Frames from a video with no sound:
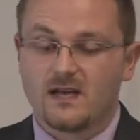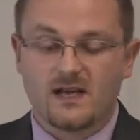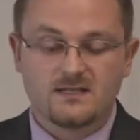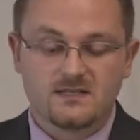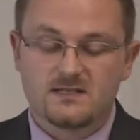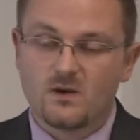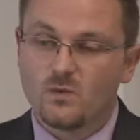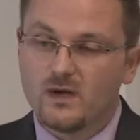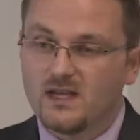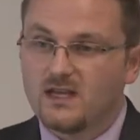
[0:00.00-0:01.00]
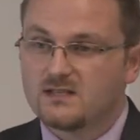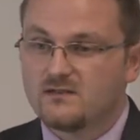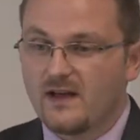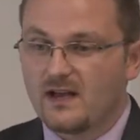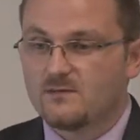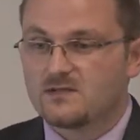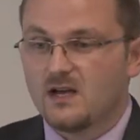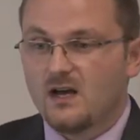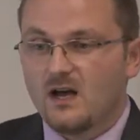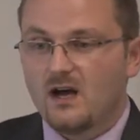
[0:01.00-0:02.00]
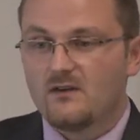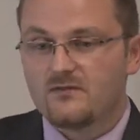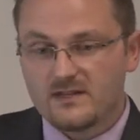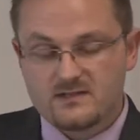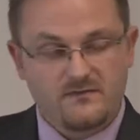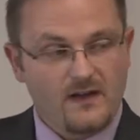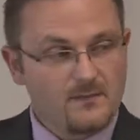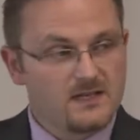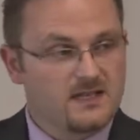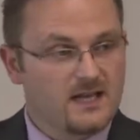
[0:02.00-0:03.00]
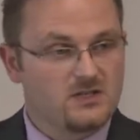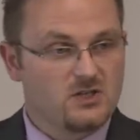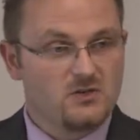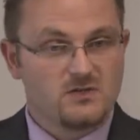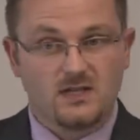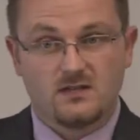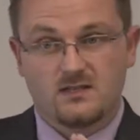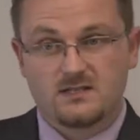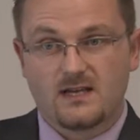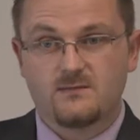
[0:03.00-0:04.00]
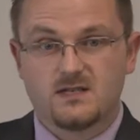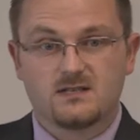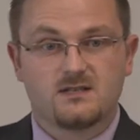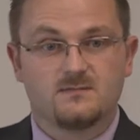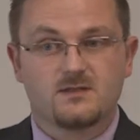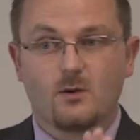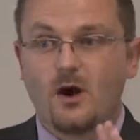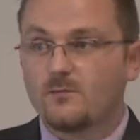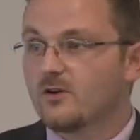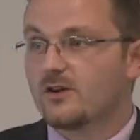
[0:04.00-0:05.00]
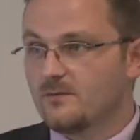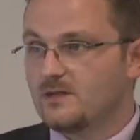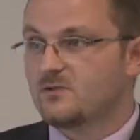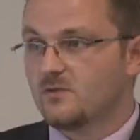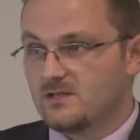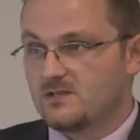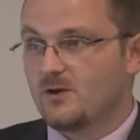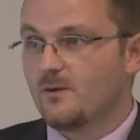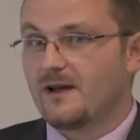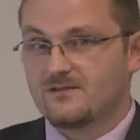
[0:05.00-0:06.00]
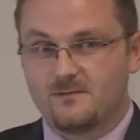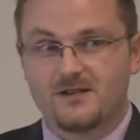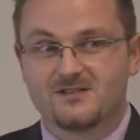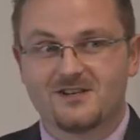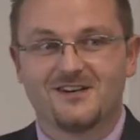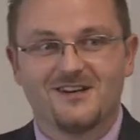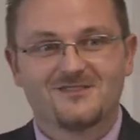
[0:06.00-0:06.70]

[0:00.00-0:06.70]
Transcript: And we developed a friends and family test using the same system. So I'm not going to be talking to you about dementia.